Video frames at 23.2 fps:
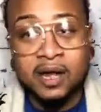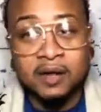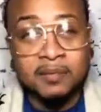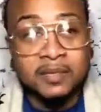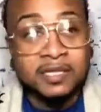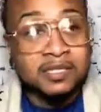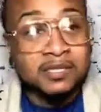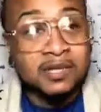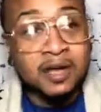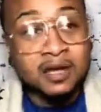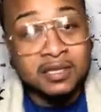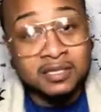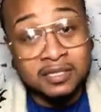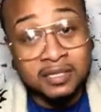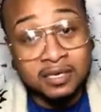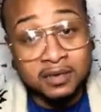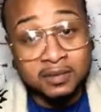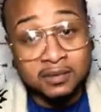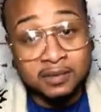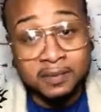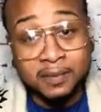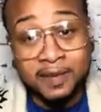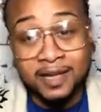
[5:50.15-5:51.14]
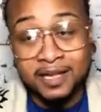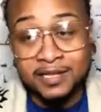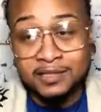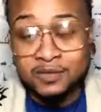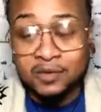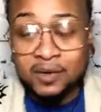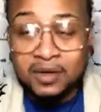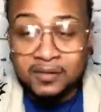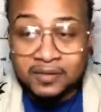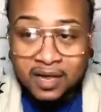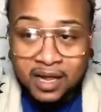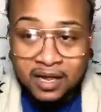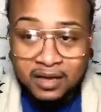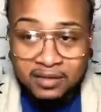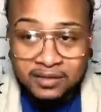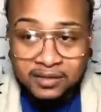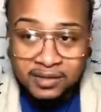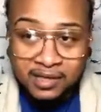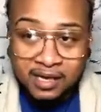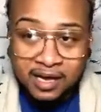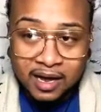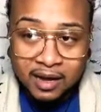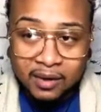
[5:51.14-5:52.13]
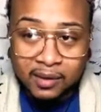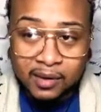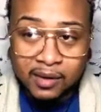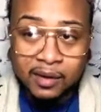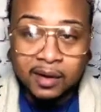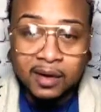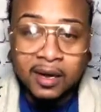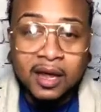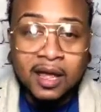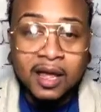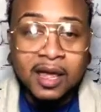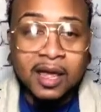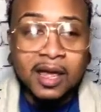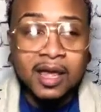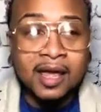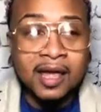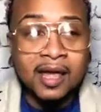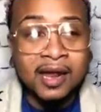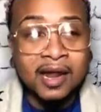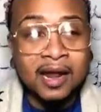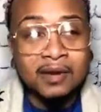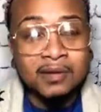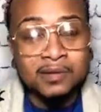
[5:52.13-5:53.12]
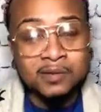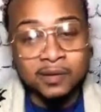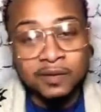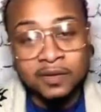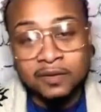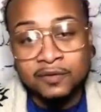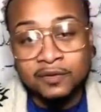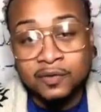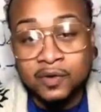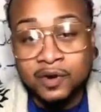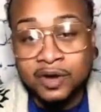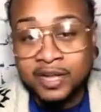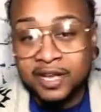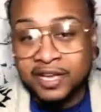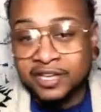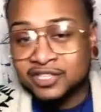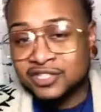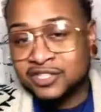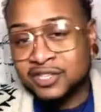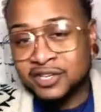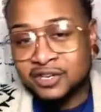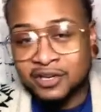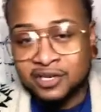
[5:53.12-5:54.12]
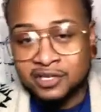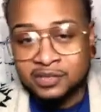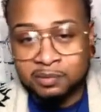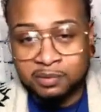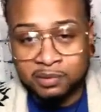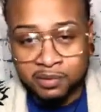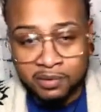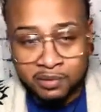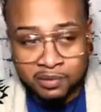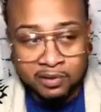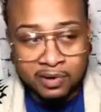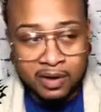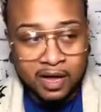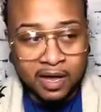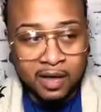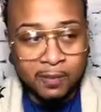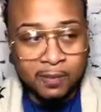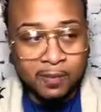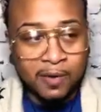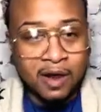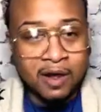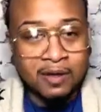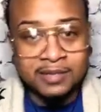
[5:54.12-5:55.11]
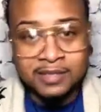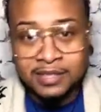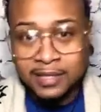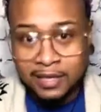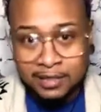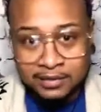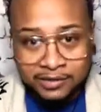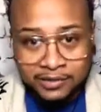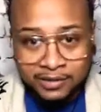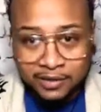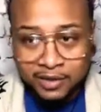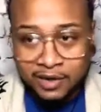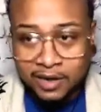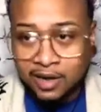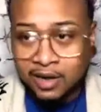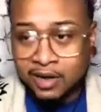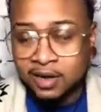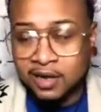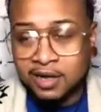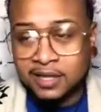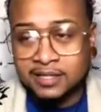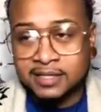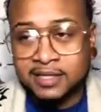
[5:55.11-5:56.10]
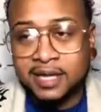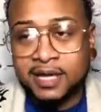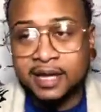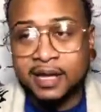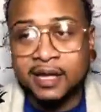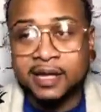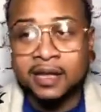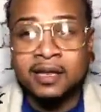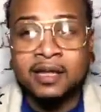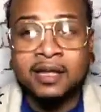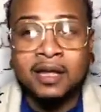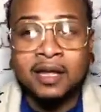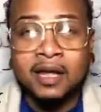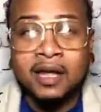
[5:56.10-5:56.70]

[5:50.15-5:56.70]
This call center was paying $12 an hour, and I was working for an insurance program where I was answering calls. And,